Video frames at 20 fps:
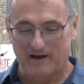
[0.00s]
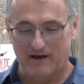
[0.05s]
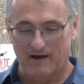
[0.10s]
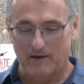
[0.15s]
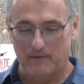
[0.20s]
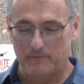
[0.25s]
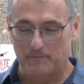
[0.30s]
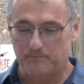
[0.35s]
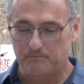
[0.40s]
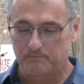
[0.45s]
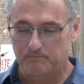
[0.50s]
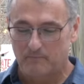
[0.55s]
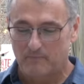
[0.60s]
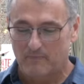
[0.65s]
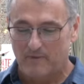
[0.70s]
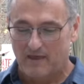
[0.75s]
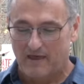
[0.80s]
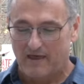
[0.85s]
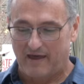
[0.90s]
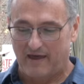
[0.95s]
um,
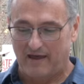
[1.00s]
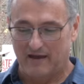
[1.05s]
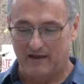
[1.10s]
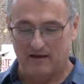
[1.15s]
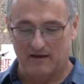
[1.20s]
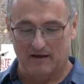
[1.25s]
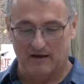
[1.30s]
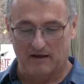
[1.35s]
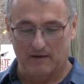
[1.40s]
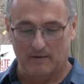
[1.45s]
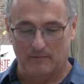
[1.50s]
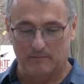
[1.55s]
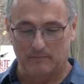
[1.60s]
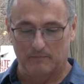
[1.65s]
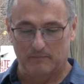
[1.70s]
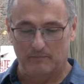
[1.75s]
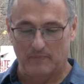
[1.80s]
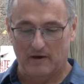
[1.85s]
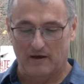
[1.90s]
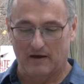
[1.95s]
and
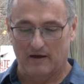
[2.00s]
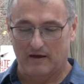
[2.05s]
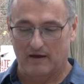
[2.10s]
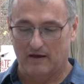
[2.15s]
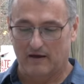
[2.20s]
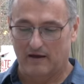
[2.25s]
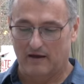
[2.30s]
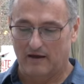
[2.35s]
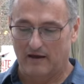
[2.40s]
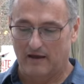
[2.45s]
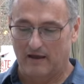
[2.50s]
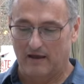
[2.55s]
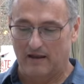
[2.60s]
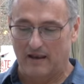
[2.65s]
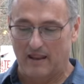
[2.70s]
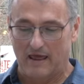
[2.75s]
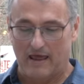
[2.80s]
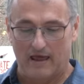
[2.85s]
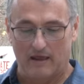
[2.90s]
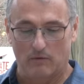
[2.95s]
um, uh,
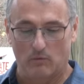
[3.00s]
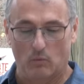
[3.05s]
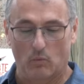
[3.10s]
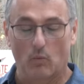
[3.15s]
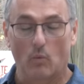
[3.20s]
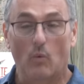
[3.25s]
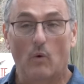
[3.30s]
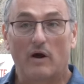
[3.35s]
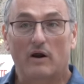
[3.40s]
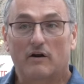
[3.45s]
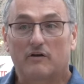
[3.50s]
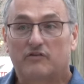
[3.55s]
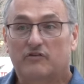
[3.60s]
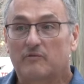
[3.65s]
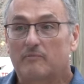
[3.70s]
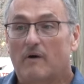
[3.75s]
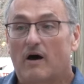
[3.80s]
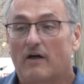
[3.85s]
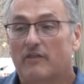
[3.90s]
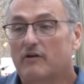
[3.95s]
and and what are
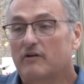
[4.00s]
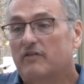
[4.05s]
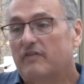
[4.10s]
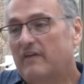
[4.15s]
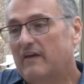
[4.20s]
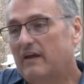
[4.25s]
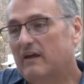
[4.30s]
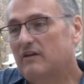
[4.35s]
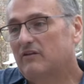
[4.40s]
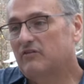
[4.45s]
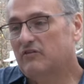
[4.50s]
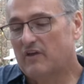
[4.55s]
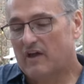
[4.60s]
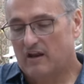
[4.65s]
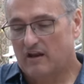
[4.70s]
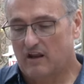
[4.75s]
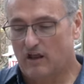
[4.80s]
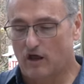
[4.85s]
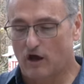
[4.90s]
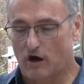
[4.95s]
some other things
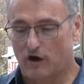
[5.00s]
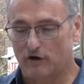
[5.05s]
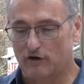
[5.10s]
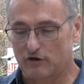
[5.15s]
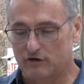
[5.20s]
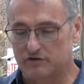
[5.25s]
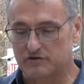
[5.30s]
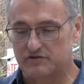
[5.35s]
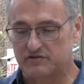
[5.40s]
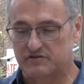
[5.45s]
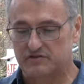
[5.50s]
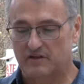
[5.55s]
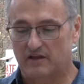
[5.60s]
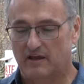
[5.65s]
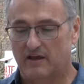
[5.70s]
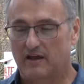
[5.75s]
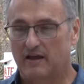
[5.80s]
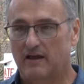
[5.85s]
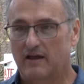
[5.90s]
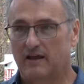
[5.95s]
that gardeners
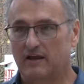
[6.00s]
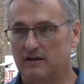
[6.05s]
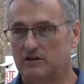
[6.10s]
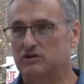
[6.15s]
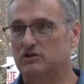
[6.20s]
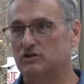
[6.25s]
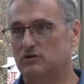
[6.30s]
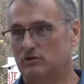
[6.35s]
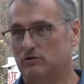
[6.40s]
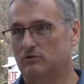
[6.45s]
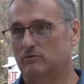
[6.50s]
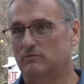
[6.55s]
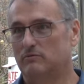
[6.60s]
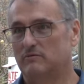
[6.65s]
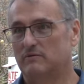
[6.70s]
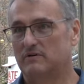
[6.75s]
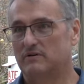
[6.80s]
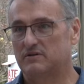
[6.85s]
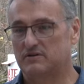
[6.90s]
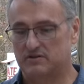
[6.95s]
can
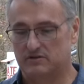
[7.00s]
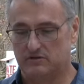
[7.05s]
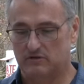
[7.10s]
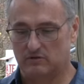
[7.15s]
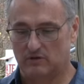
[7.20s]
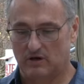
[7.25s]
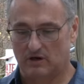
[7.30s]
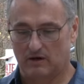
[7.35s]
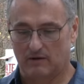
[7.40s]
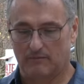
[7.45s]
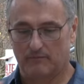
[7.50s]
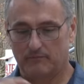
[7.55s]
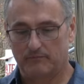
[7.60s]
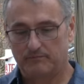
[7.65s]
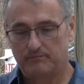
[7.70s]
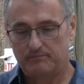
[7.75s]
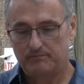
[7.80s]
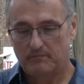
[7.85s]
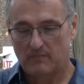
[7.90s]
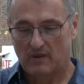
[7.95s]
do to
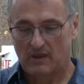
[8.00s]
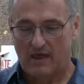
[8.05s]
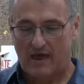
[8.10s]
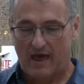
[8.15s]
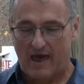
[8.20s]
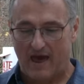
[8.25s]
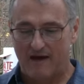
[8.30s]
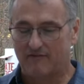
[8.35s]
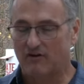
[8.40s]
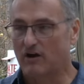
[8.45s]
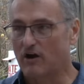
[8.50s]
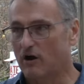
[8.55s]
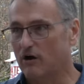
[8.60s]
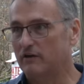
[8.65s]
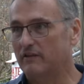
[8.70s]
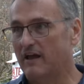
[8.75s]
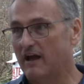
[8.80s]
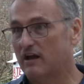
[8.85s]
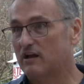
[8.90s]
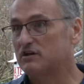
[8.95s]
um, have a
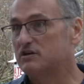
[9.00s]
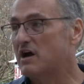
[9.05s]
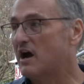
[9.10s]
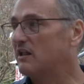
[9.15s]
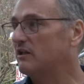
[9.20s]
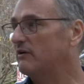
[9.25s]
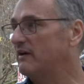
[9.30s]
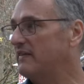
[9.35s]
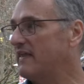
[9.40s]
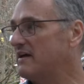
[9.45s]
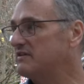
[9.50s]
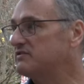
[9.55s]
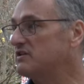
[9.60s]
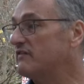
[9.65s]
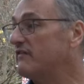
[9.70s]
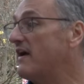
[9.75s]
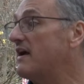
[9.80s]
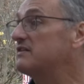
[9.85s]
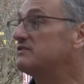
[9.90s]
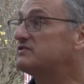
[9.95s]
garden that can tolerate that
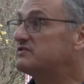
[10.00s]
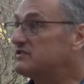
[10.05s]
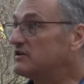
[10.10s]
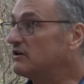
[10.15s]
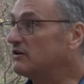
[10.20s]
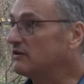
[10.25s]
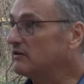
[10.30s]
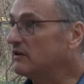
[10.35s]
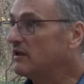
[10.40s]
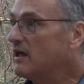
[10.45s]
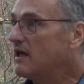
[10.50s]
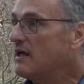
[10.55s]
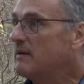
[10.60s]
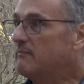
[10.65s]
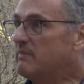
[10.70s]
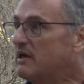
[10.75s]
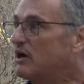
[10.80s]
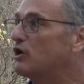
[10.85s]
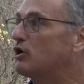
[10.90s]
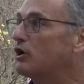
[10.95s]
stuff and still,
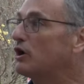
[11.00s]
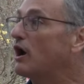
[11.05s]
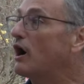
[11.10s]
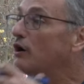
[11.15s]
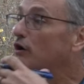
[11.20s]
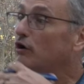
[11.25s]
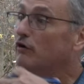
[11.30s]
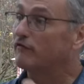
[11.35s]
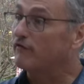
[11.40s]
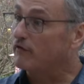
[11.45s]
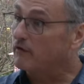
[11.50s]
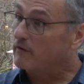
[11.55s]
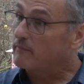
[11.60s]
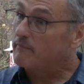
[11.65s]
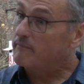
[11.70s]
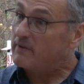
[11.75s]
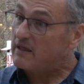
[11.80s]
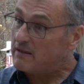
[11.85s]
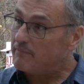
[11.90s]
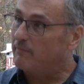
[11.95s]
still be a good gardener for
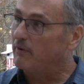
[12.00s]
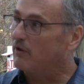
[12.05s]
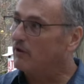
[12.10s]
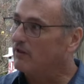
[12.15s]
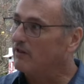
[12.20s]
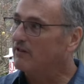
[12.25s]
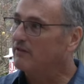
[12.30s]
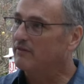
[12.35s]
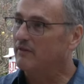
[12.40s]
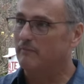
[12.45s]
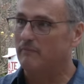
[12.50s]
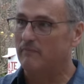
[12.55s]
people,